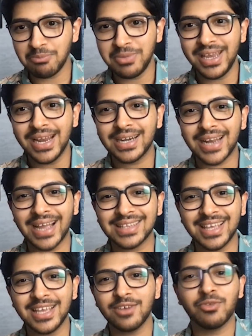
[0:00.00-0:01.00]
be it, I
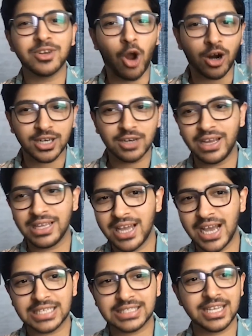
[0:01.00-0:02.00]
think with Dr.
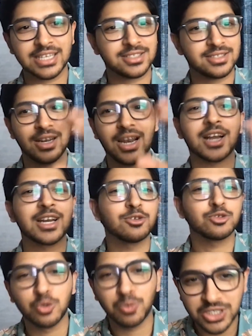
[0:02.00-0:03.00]
Vaidya, there is Lucknow
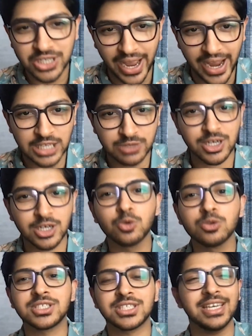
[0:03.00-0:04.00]
Super Giants with
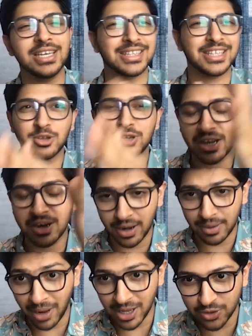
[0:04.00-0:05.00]
Tutsi. I think you did a
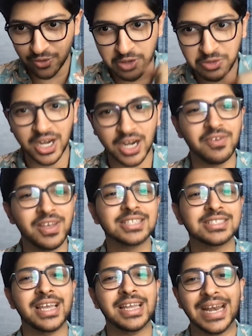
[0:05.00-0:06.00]
bunch of things with Ranveer
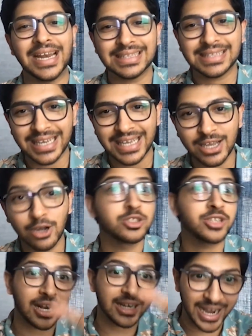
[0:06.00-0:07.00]
Singh in '83,
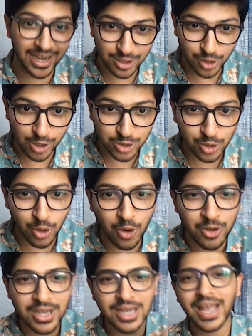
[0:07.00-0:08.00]
Gujarat Titans
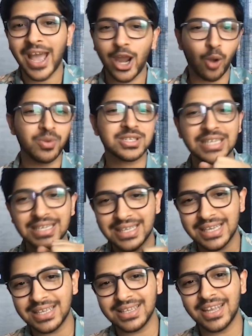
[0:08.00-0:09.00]
also, and
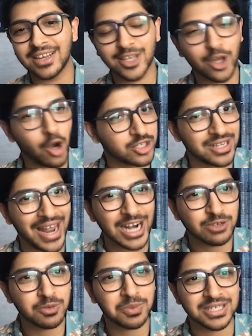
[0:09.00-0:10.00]
obviously the Hrithik Roshan
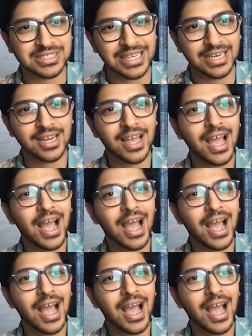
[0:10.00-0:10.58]
ads with Pristine.